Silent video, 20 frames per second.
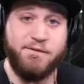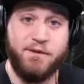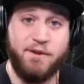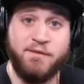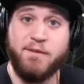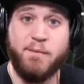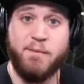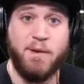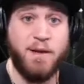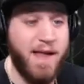If you're
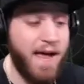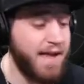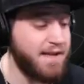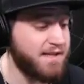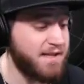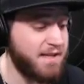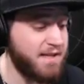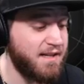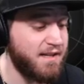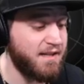from
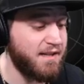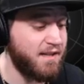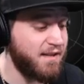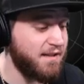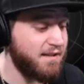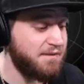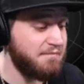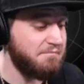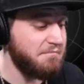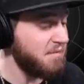Alaska,
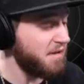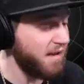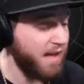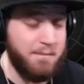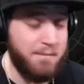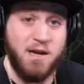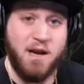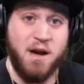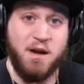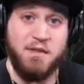
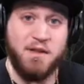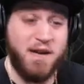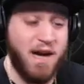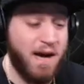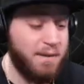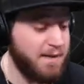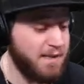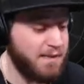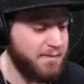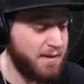let me know in the
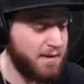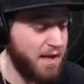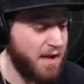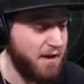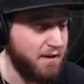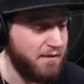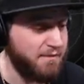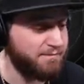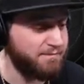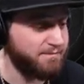comments
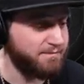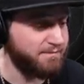below,